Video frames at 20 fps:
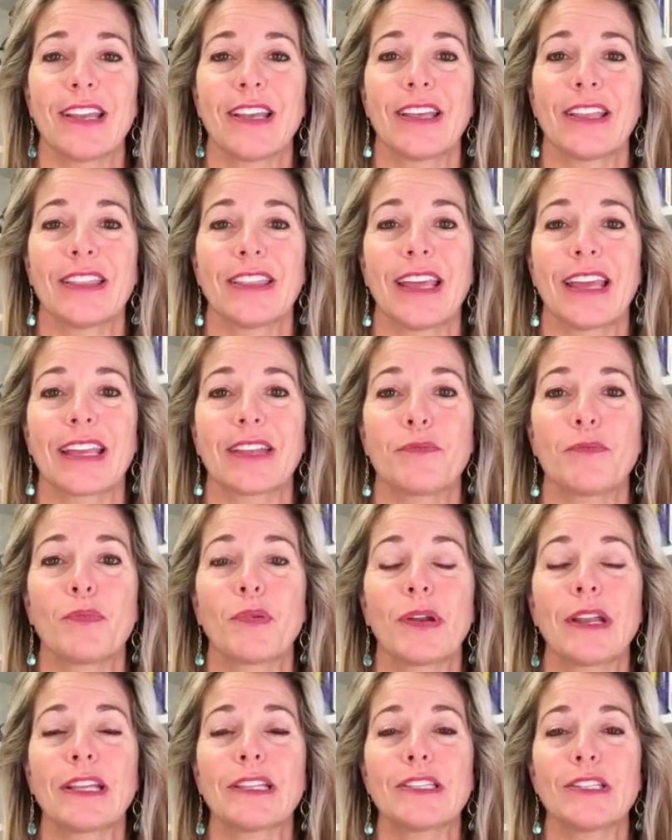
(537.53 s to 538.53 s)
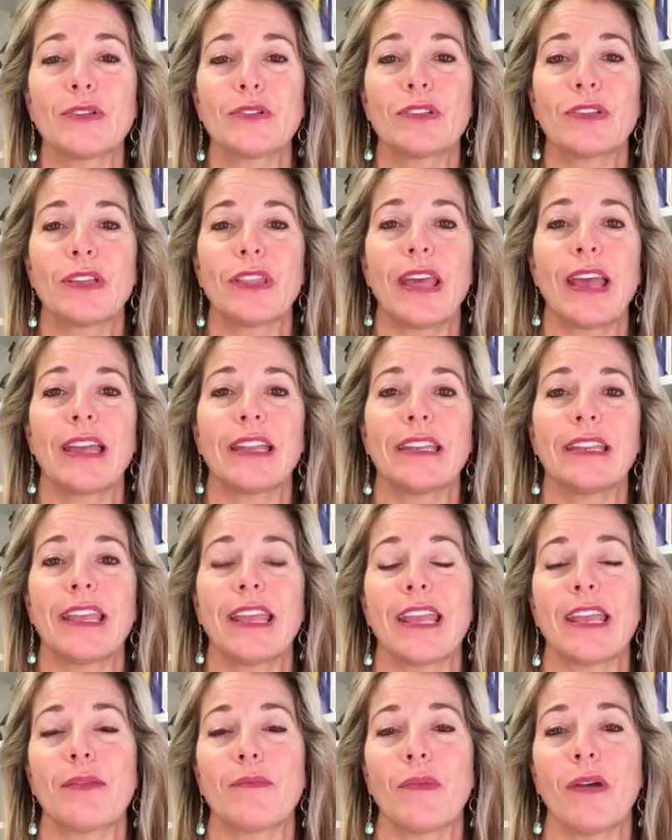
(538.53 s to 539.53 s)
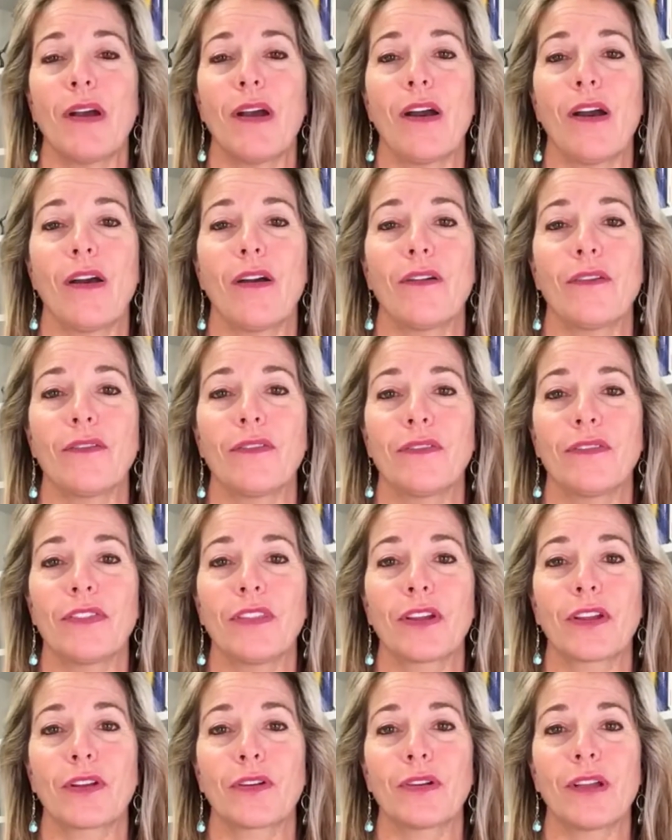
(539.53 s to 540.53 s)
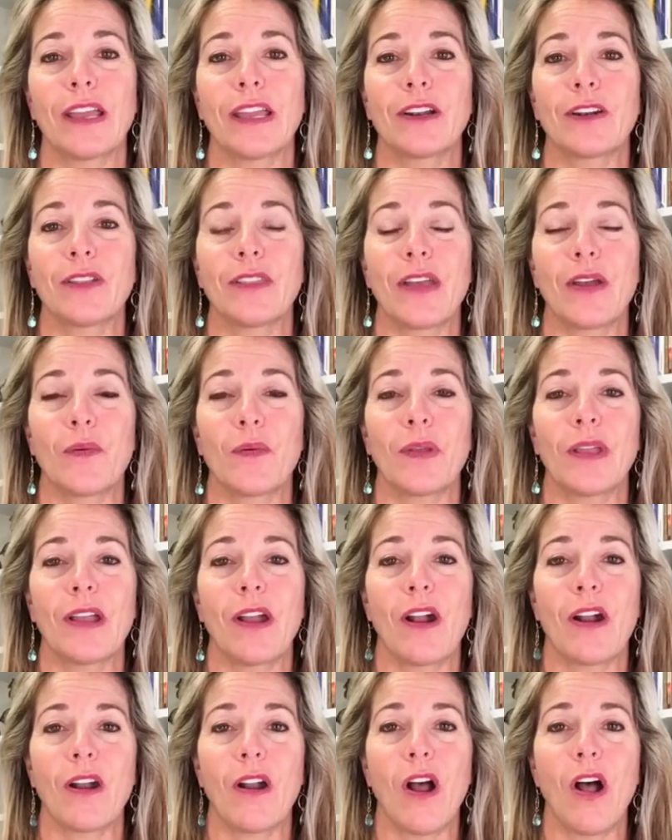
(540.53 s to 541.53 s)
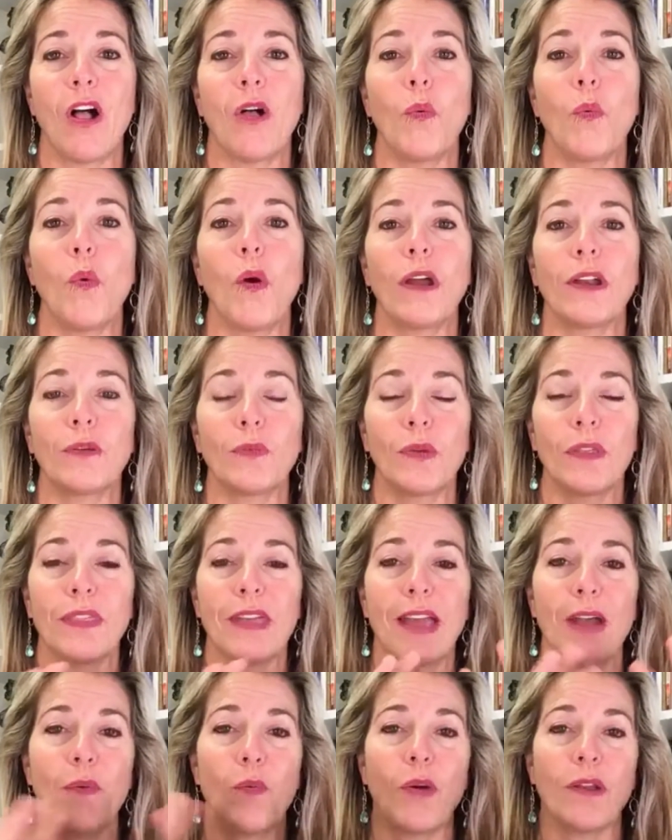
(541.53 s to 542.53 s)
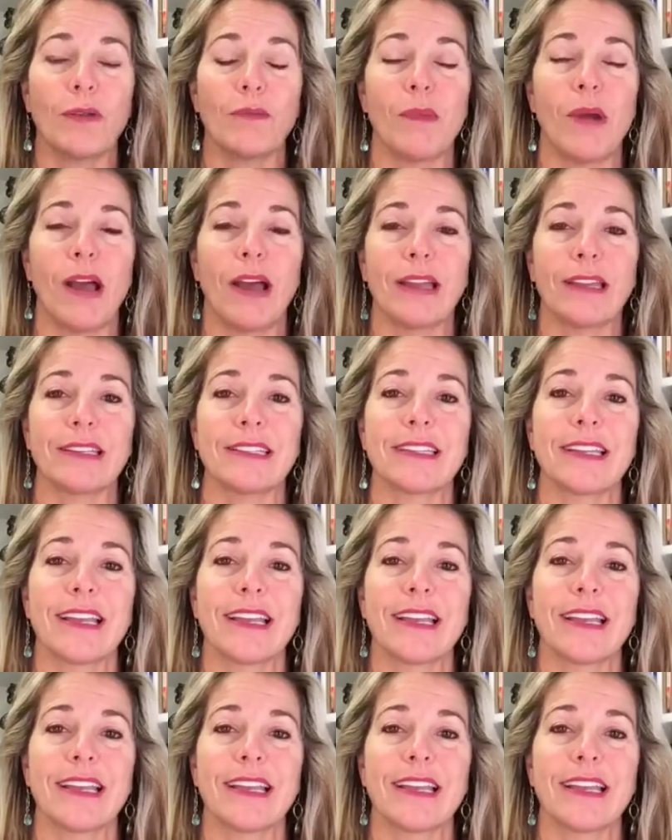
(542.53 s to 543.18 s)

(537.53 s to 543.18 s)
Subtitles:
that brings you to that name of the Creator, that we are all one with that one mind.